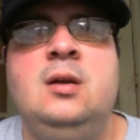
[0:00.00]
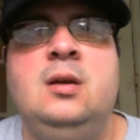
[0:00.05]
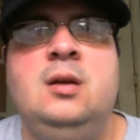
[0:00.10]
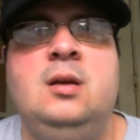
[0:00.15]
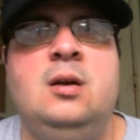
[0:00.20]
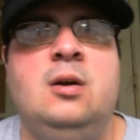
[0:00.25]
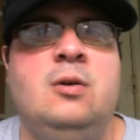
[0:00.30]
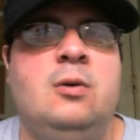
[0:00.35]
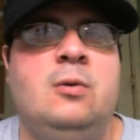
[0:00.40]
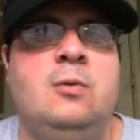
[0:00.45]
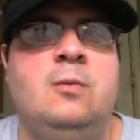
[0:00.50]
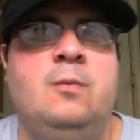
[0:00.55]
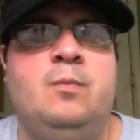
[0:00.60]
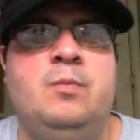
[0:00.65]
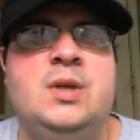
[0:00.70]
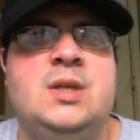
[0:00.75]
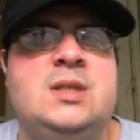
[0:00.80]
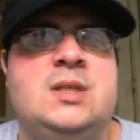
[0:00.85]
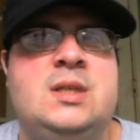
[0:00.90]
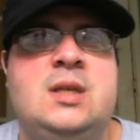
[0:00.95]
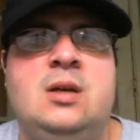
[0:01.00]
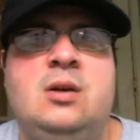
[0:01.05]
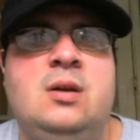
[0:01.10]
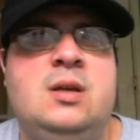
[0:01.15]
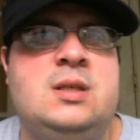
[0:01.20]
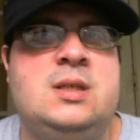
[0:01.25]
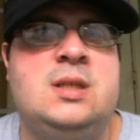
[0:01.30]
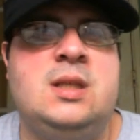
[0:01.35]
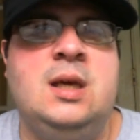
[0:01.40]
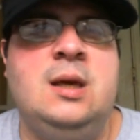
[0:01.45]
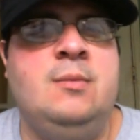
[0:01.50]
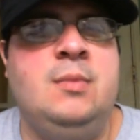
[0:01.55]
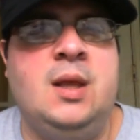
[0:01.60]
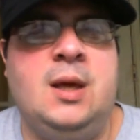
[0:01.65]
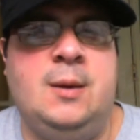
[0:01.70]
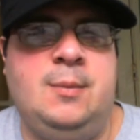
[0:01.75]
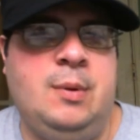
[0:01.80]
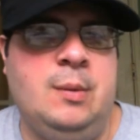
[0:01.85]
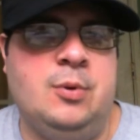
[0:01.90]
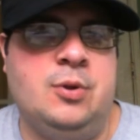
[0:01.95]
mysterious thing
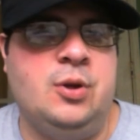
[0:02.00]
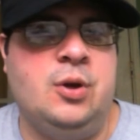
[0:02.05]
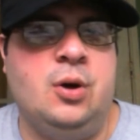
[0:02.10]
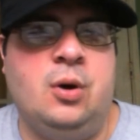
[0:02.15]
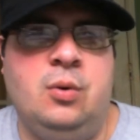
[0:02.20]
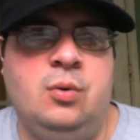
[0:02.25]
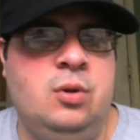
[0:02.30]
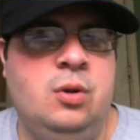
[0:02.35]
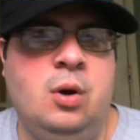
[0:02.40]
that people don't